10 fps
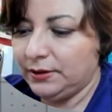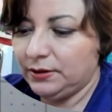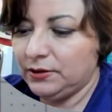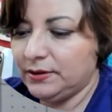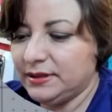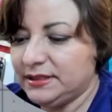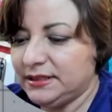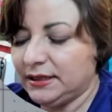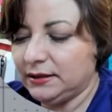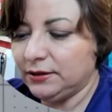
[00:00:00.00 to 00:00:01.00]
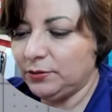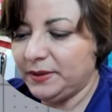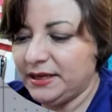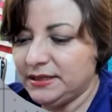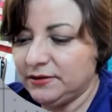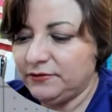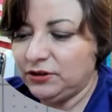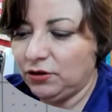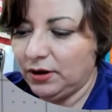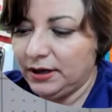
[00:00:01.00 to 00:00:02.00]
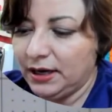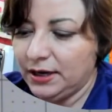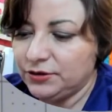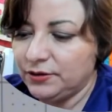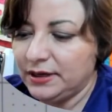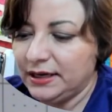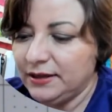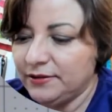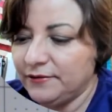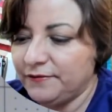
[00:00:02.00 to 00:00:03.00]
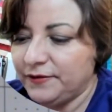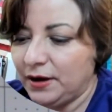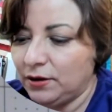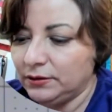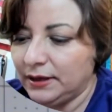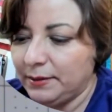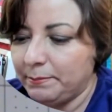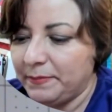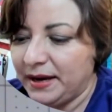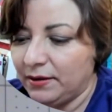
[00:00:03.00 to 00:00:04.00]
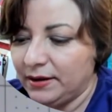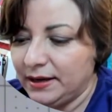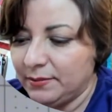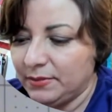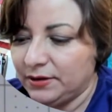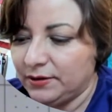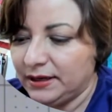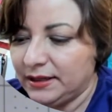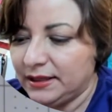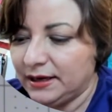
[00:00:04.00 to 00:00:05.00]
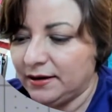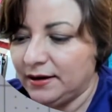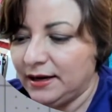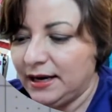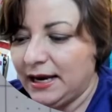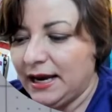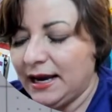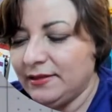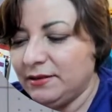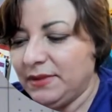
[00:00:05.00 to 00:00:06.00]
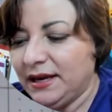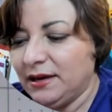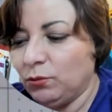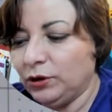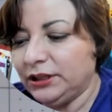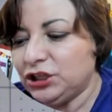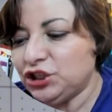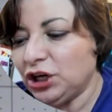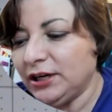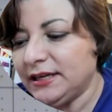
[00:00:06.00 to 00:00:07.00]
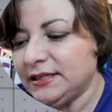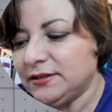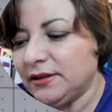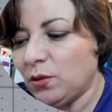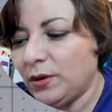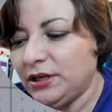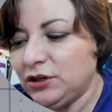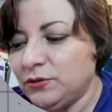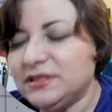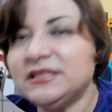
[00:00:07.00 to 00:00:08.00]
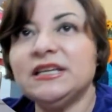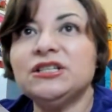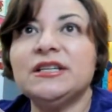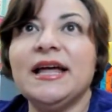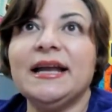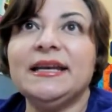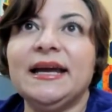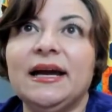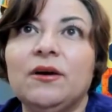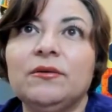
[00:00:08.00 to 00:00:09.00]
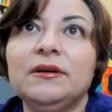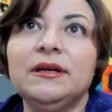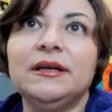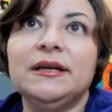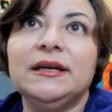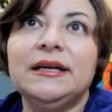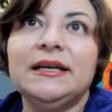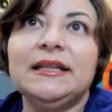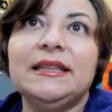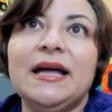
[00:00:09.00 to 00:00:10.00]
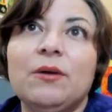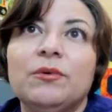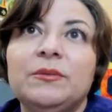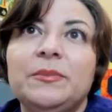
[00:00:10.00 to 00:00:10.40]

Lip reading: you could stick a little piece of yarn underneath the felt and bury him underneath there, and then make him really chunky so that when you stitch that down, that would